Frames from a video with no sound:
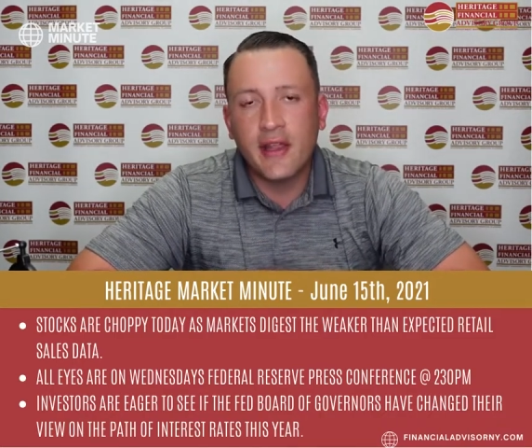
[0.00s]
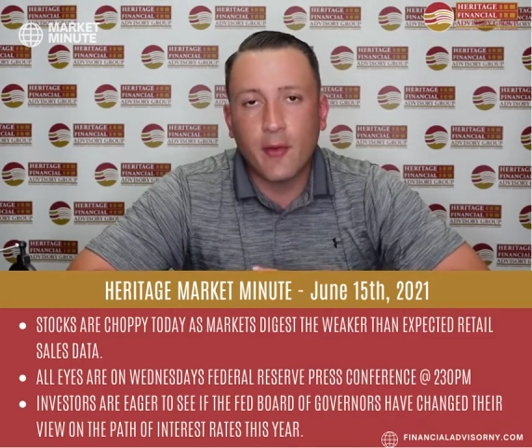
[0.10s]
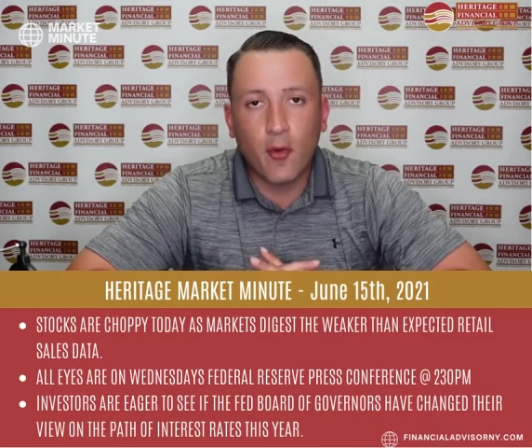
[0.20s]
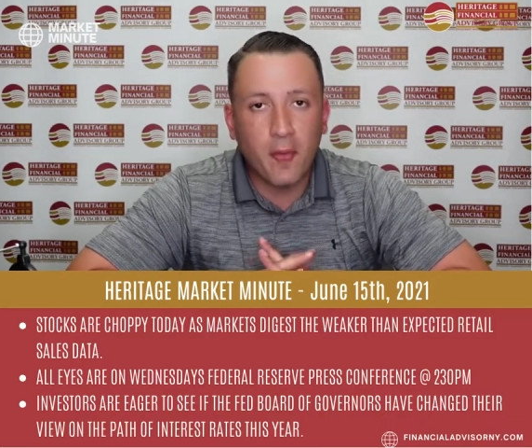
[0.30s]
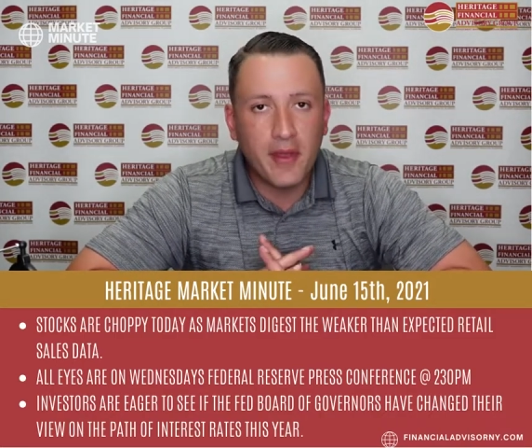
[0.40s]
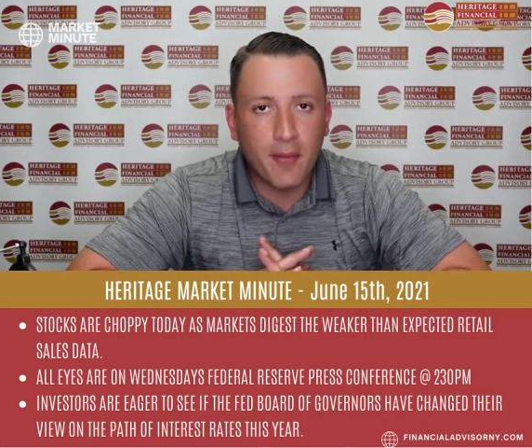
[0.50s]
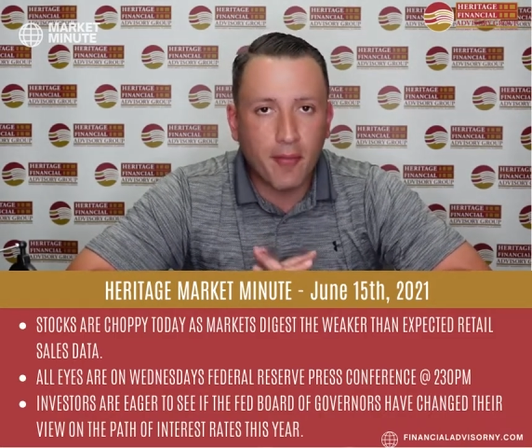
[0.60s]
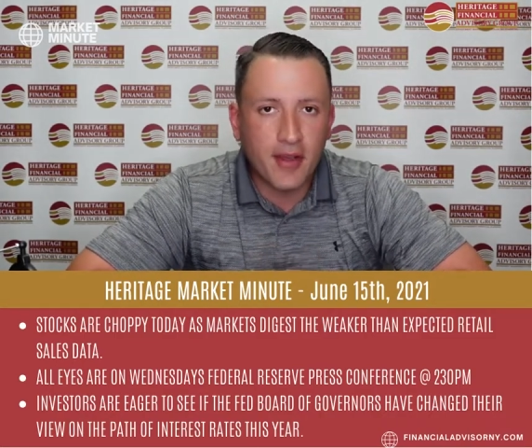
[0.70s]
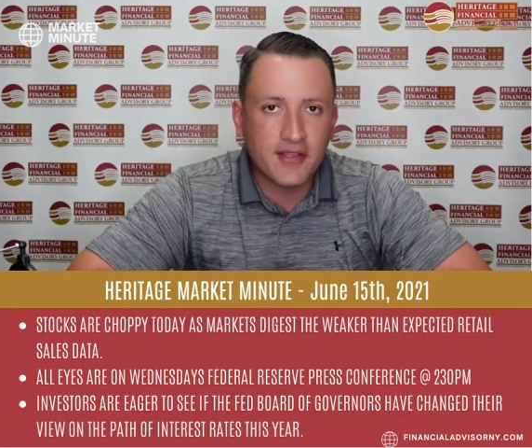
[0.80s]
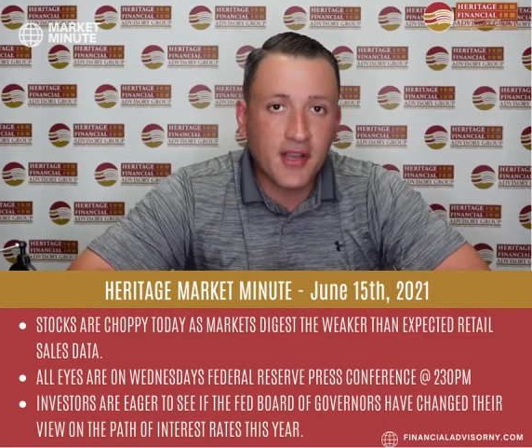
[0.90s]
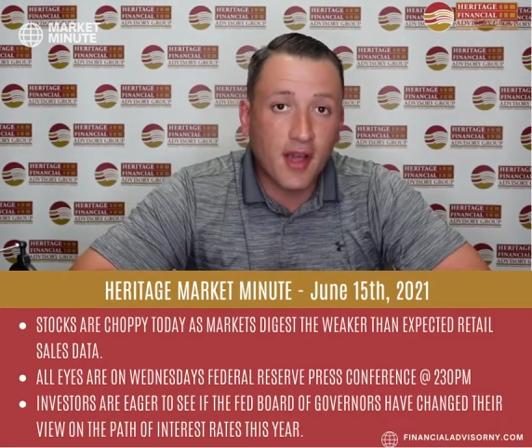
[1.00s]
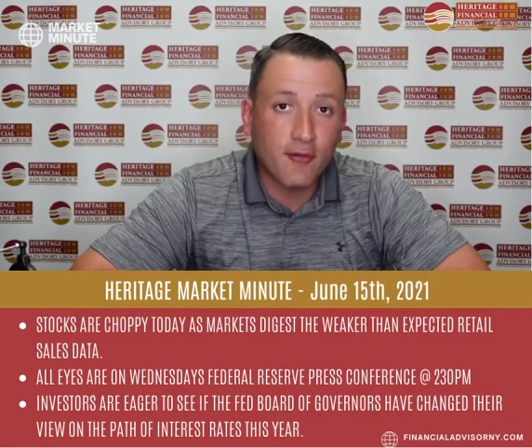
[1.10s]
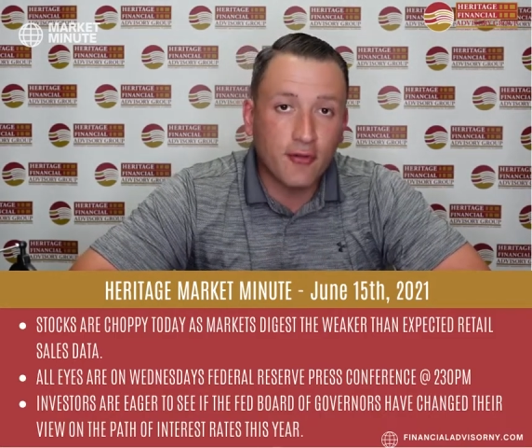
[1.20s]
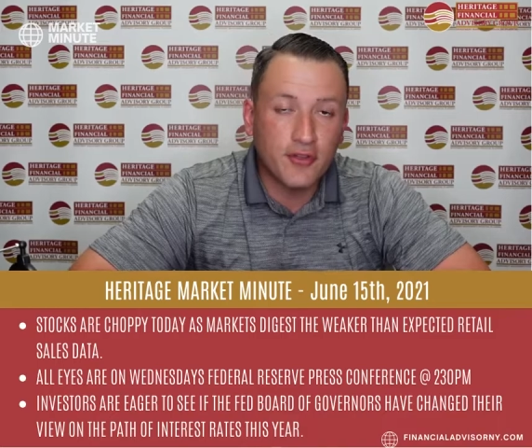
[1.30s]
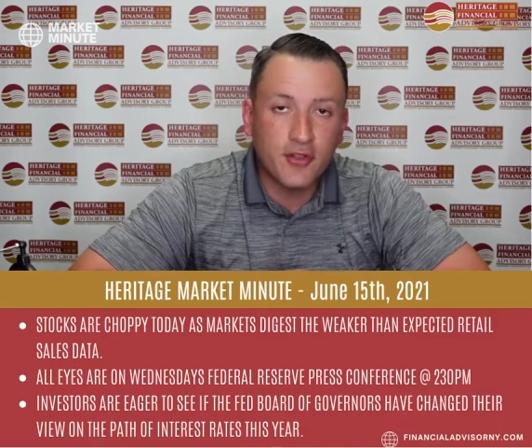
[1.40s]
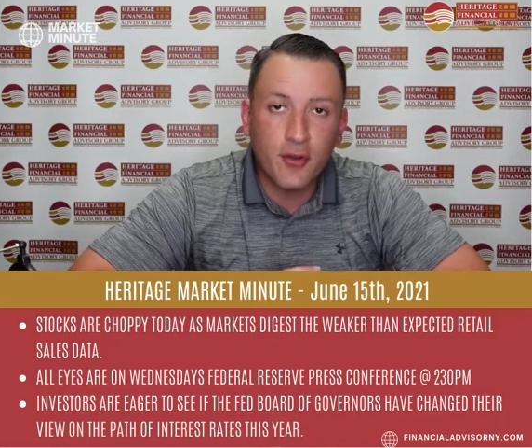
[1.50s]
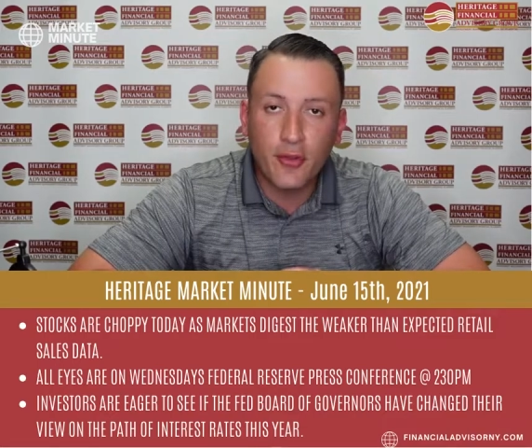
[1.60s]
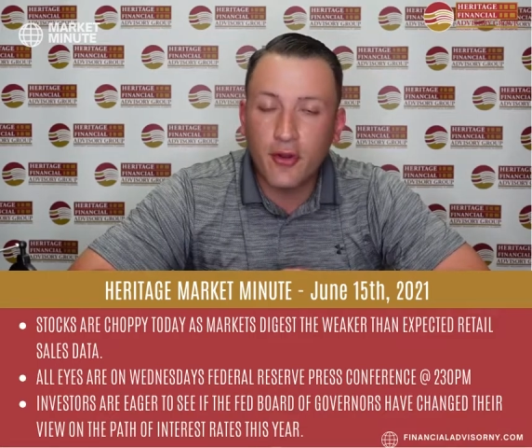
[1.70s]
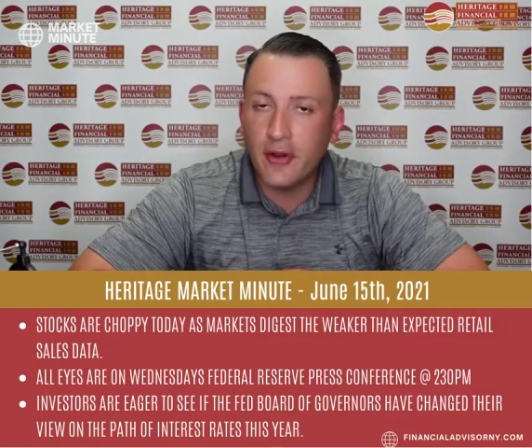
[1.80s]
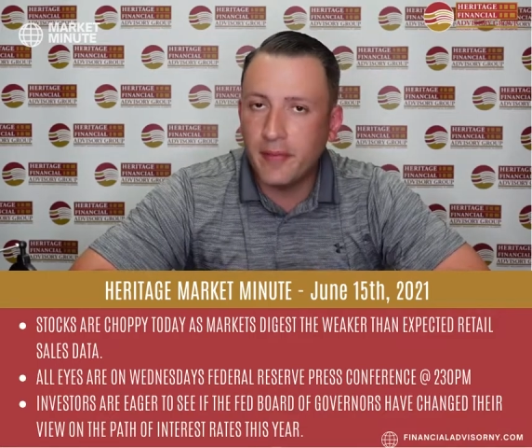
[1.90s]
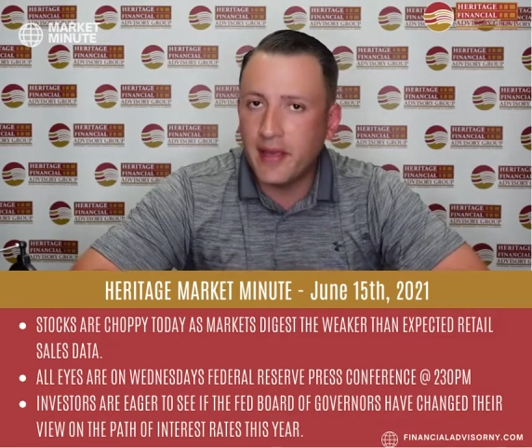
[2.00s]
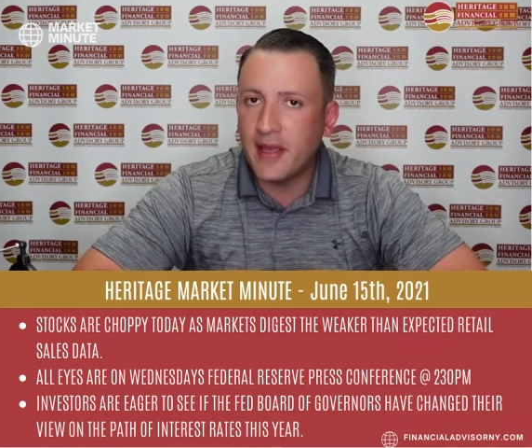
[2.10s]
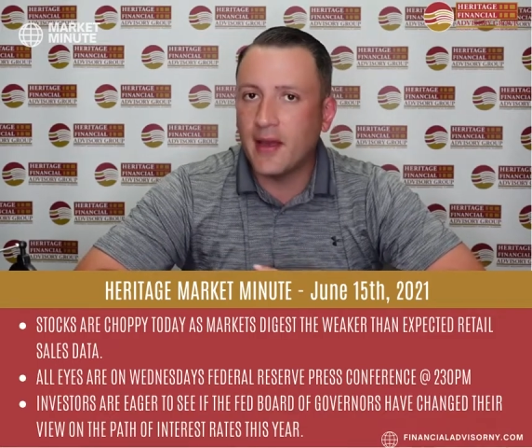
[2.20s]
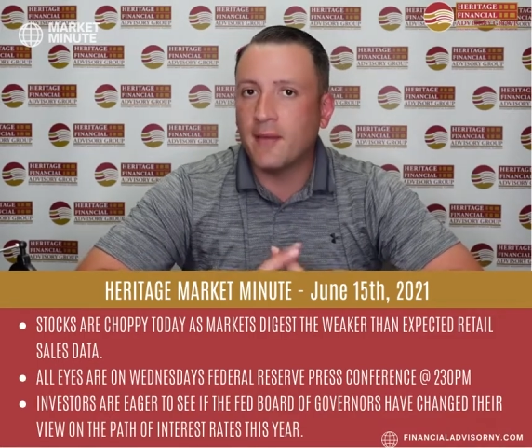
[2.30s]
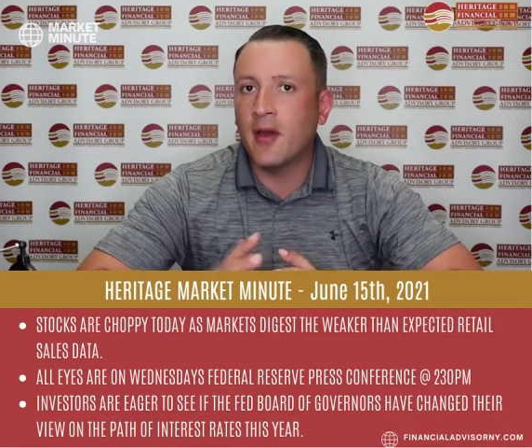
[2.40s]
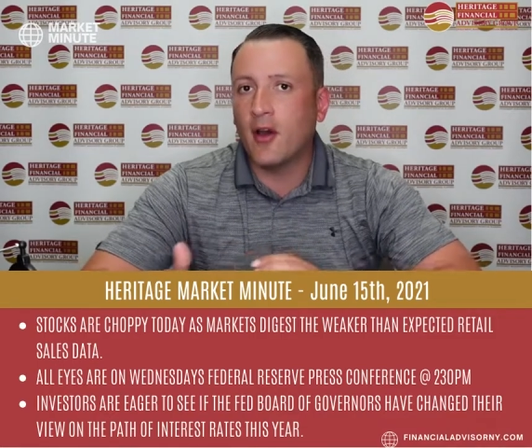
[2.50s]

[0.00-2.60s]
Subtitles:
There will be a press conference 2:30 p.m.